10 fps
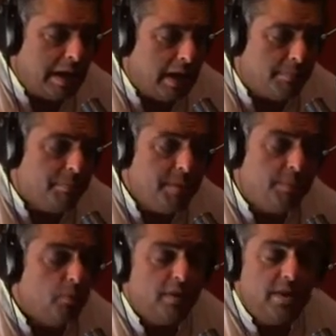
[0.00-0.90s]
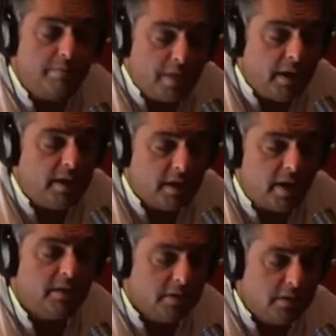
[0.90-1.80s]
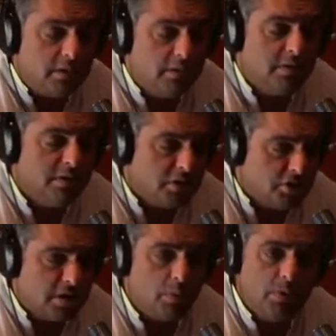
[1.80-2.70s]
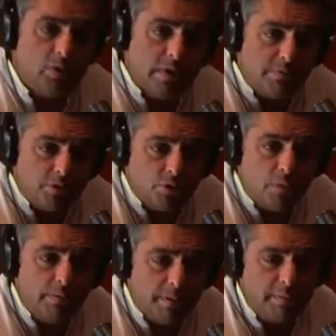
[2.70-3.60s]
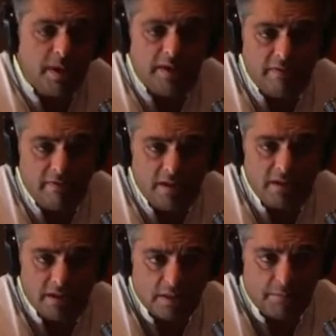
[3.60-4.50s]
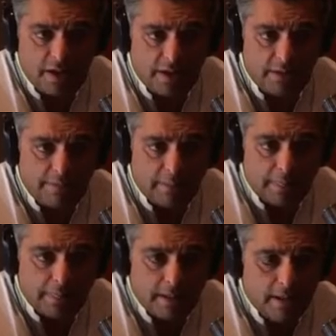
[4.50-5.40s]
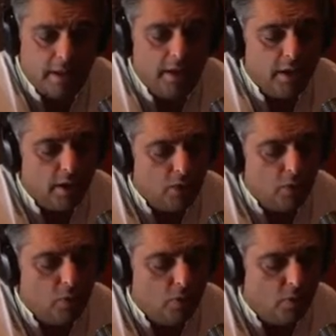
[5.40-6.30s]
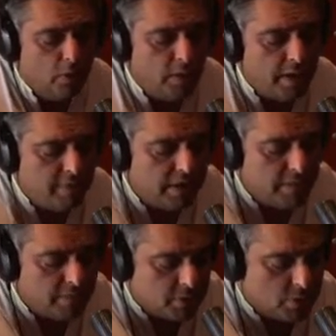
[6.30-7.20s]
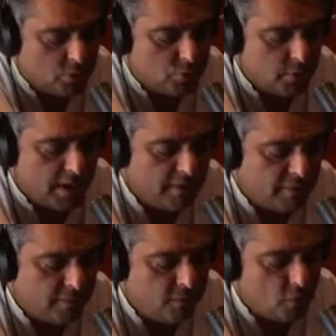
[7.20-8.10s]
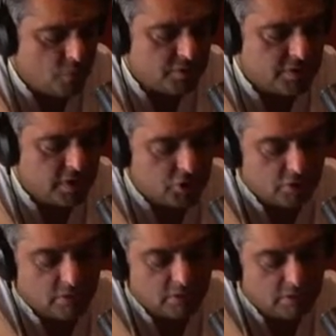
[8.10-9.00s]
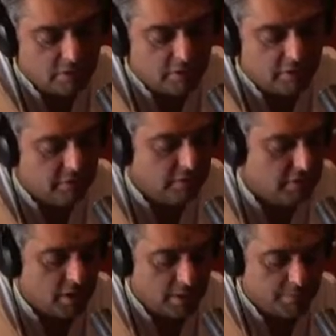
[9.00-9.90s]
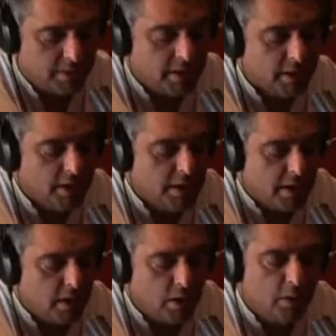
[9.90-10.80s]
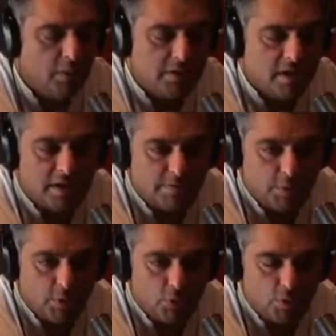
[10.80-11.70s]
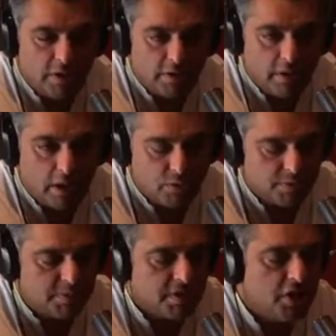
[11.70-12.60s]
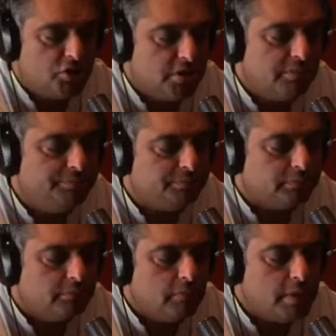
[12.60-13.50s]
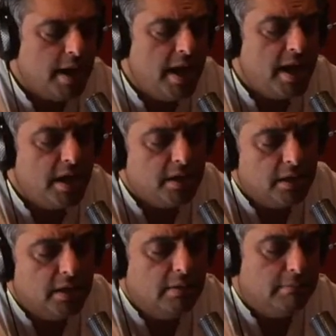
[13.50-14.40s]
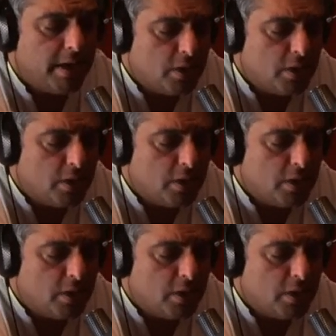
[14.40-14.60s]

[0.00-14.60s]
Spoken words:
help people with their pain until such time we don't absorb the pain and release their pain. You know, when I became a coach, we have a 4-session therapy, which lasts between 2 and 3 hours per session. And my